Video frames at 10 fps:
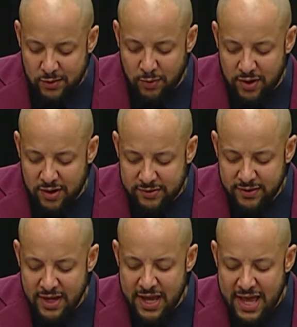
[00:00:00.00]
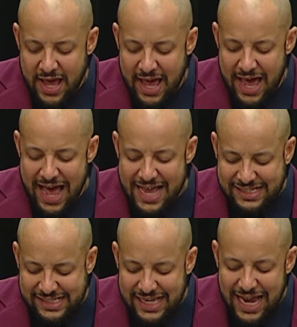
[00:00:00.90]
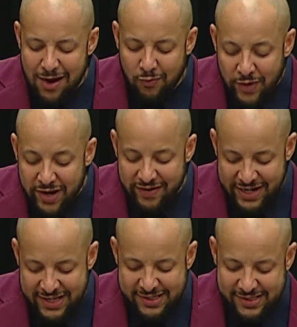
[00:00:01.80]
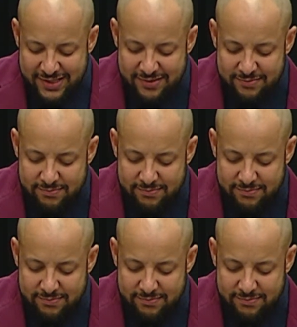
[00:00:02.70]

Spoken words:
world, I see how rare it is.